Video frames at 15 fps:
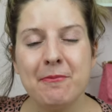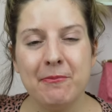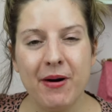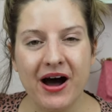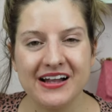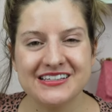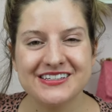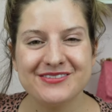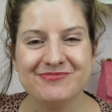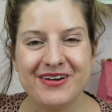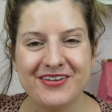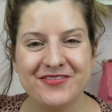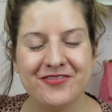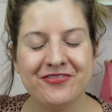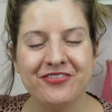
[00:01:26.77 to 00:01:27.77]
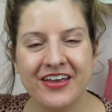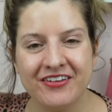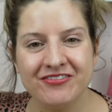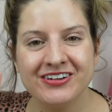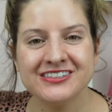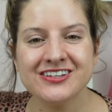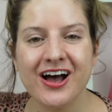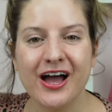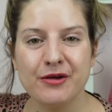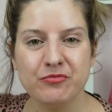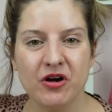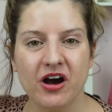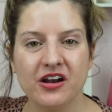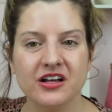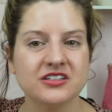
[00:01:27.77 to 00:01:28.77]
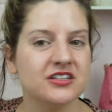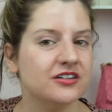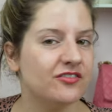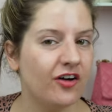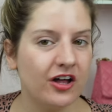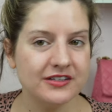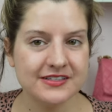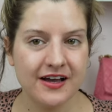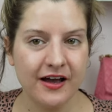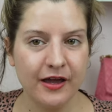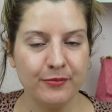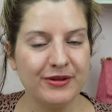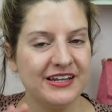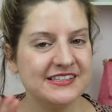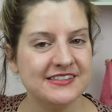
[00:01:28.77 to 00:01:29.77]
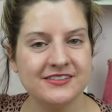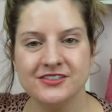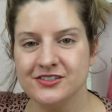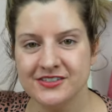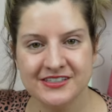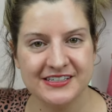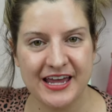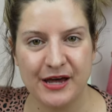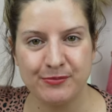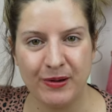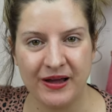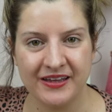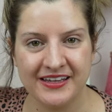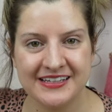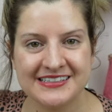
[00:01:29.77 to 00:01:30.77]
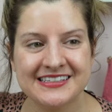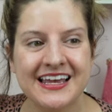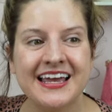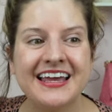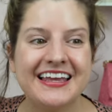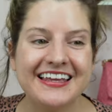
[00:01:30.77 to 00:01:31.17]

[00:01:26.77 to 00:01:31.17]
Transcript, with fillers: but my favorite eye product of all time, and I still stand by it,